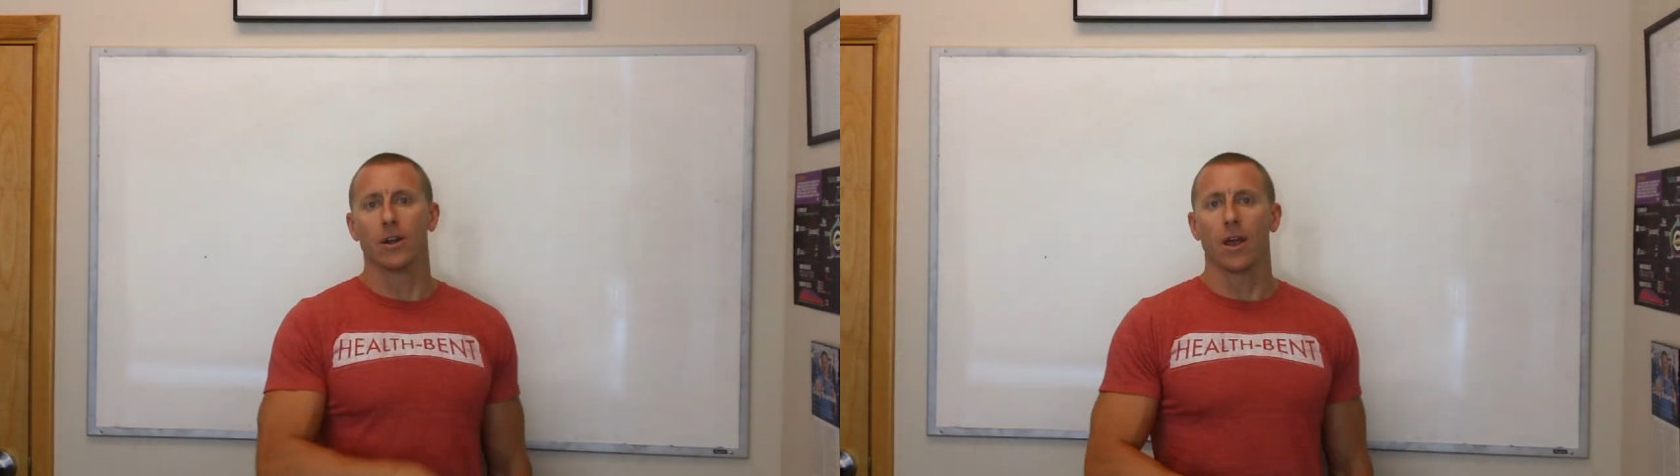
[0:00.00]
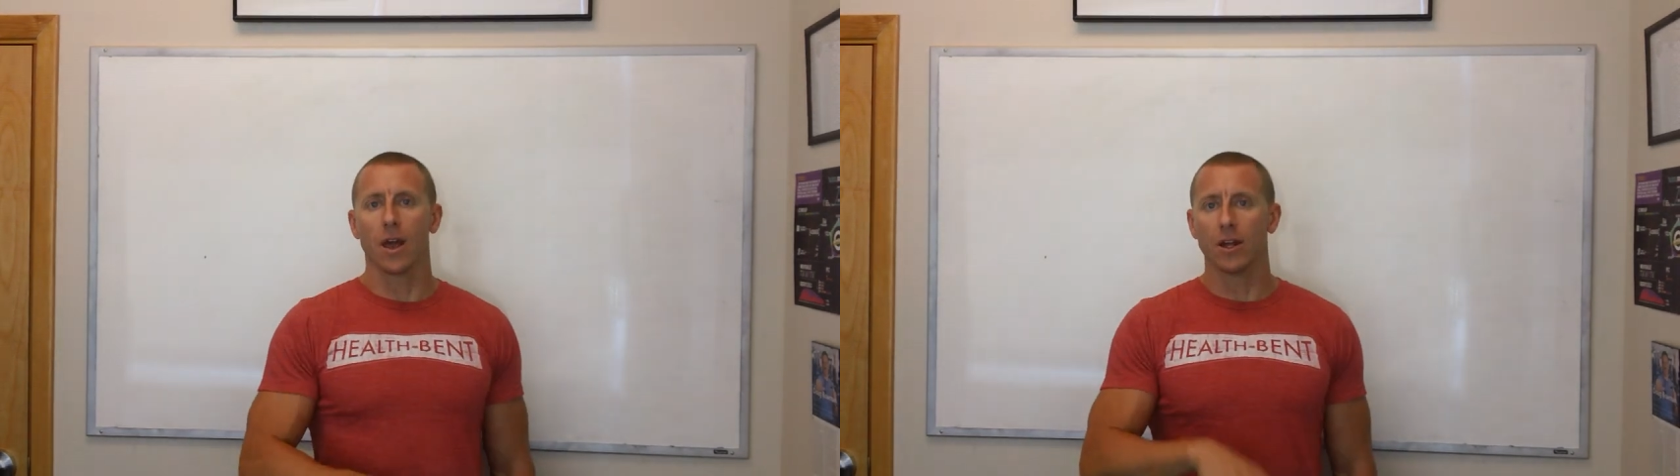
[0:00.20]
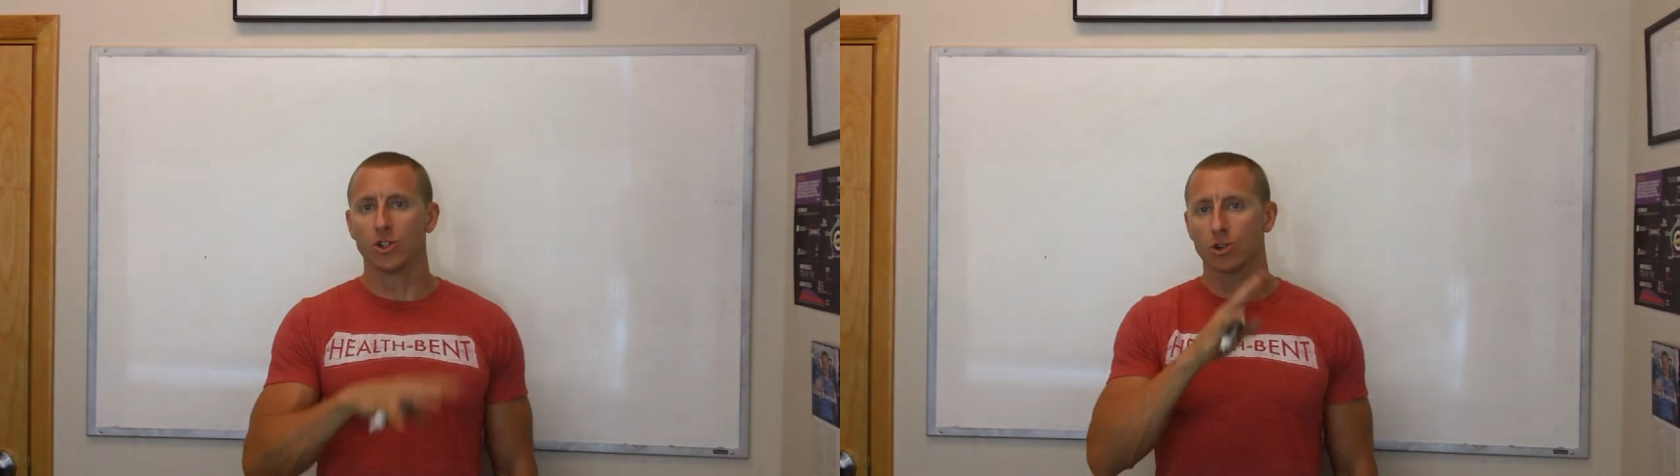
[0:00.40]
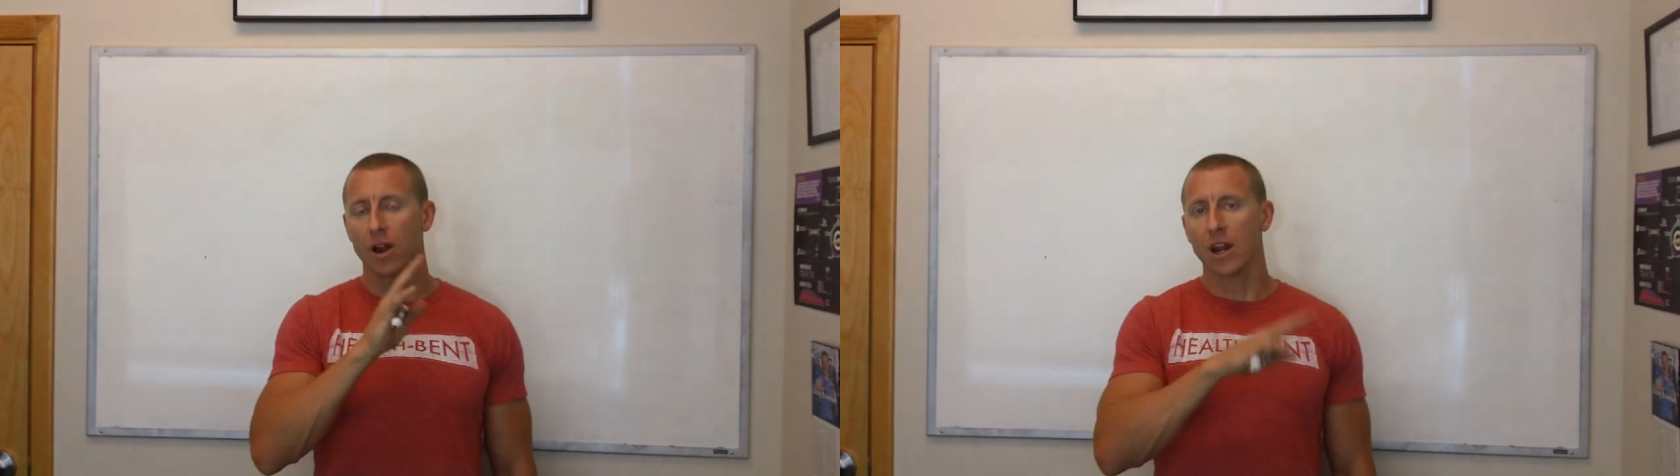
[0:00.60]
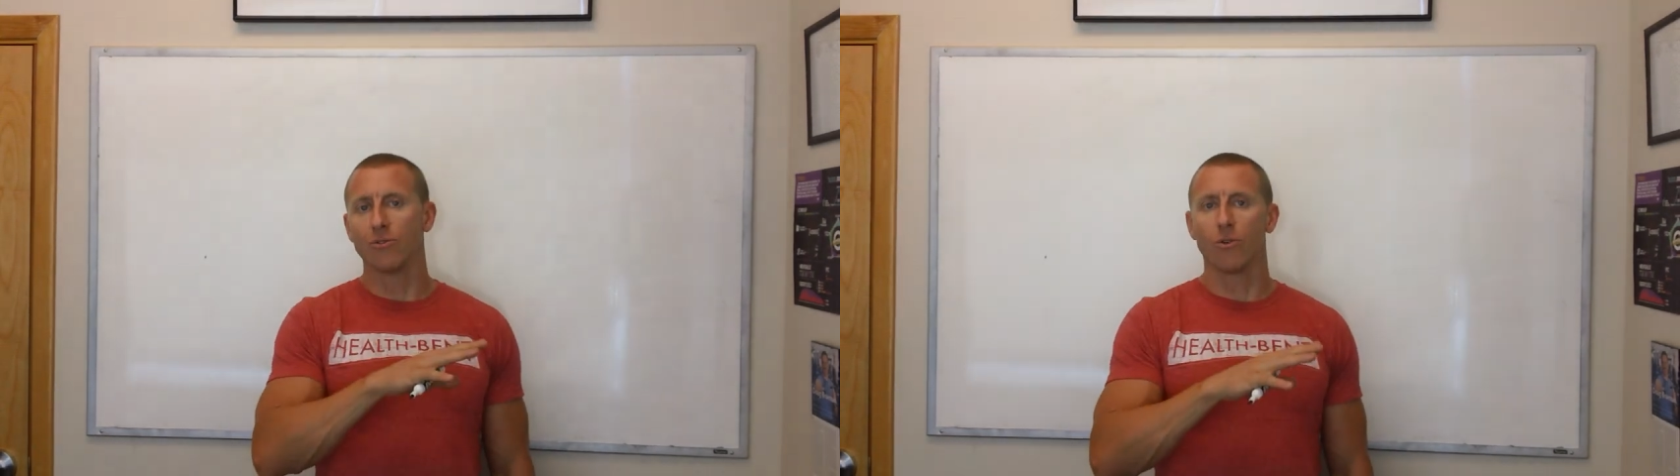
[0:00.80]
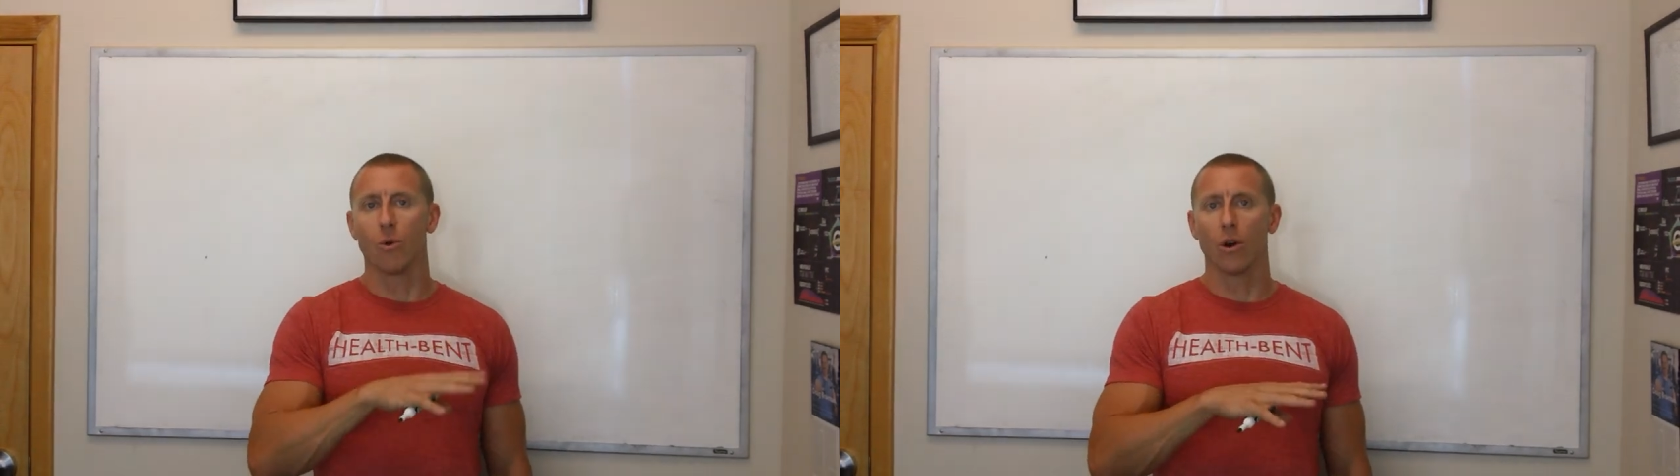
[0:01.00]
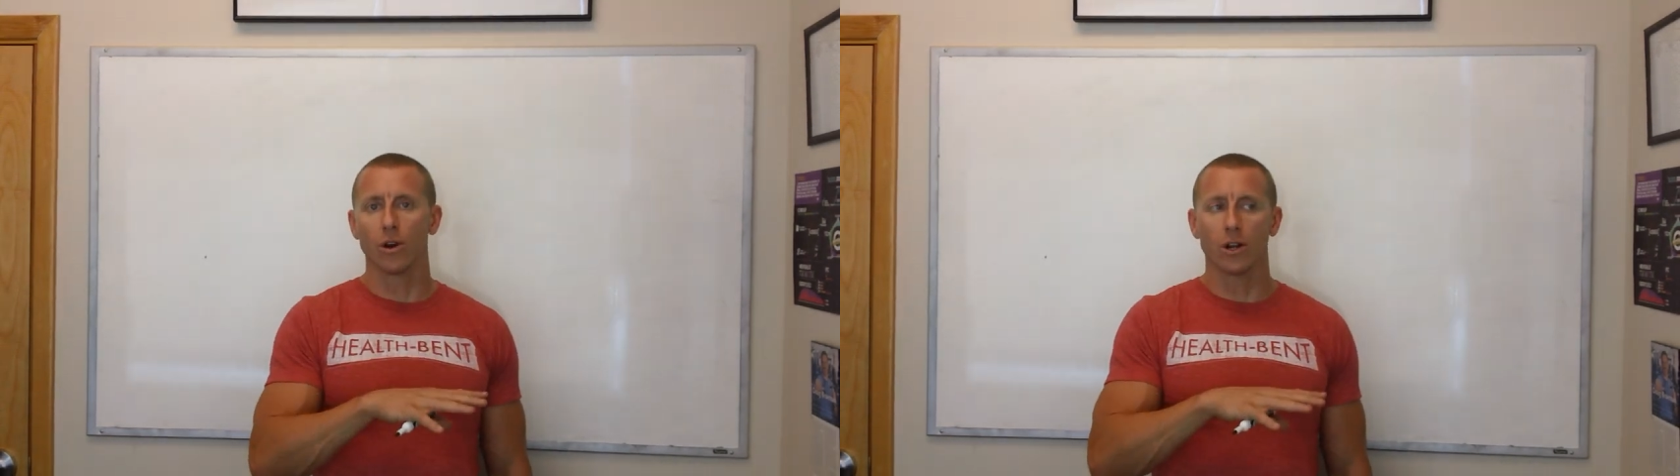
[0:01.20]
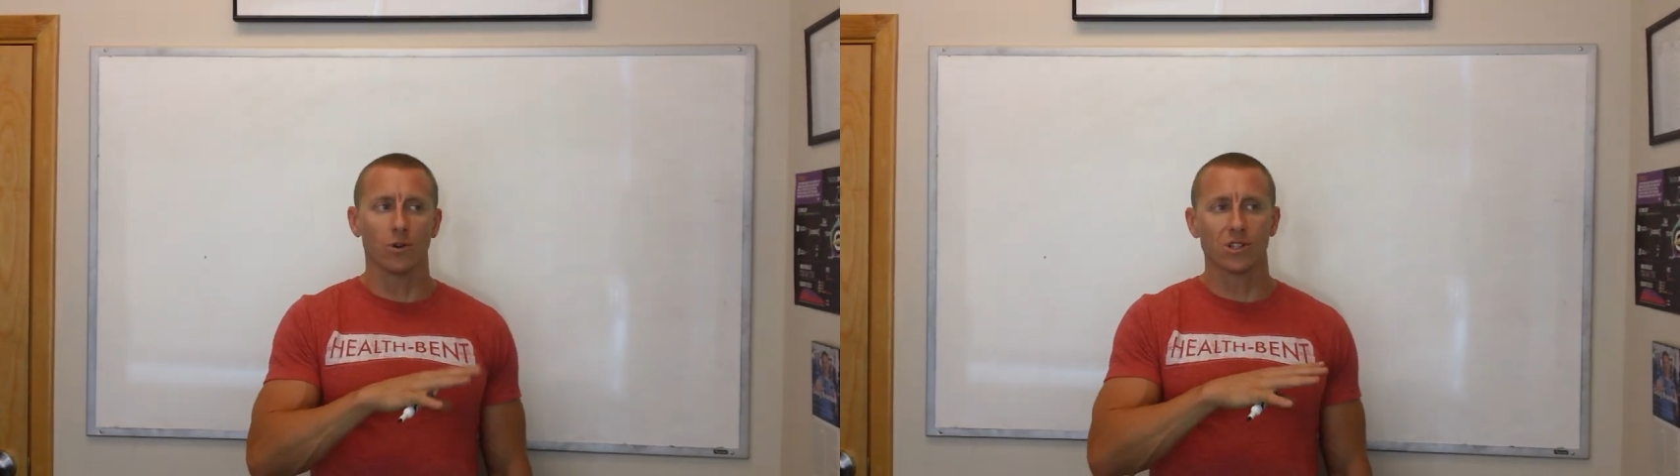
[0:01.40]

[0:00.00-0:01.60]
and train for